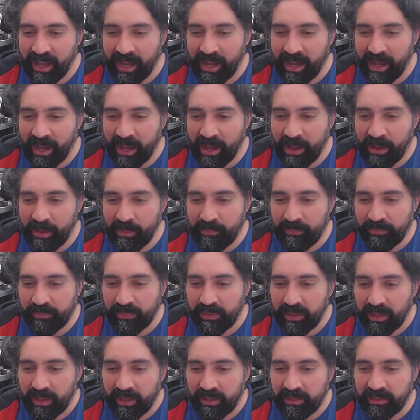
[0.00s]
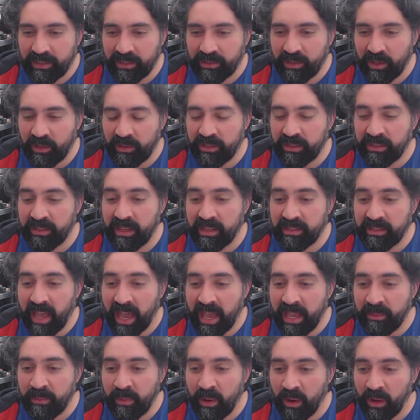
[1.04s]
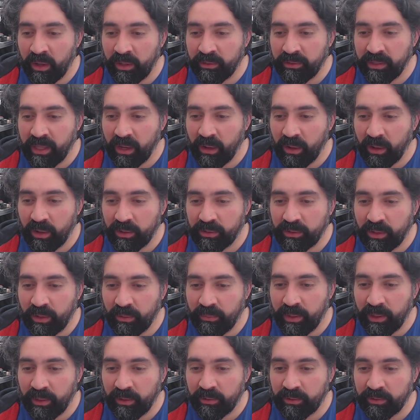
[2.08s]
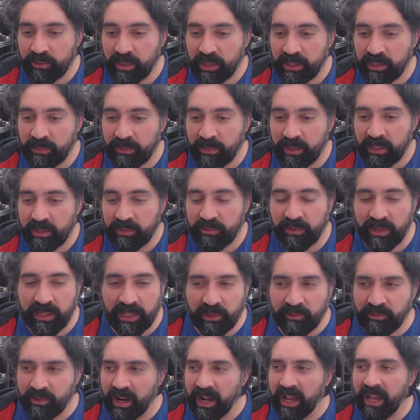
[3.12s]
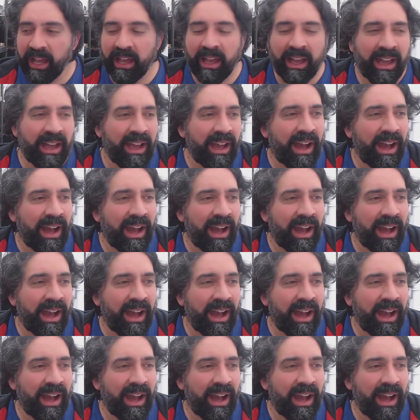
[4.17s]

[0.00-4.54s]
So Sozi says, aim high on that hardcore belt. Trust me, it's really rare.